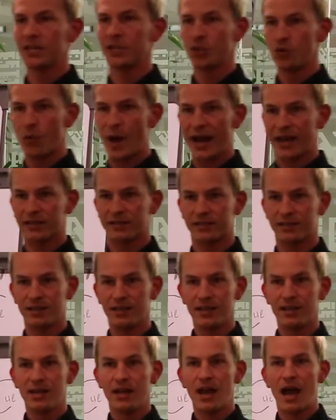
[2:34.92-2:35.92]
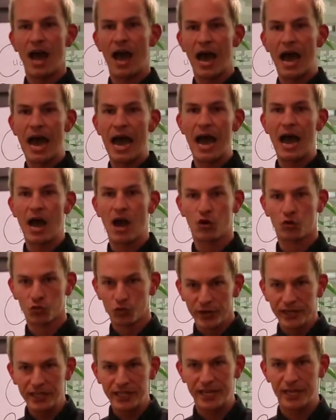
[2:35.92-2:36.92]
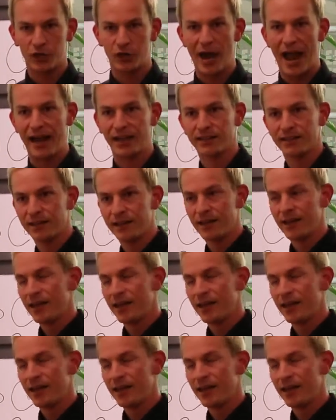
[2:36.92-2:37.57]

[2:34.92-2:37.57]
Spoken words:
and UX really interact.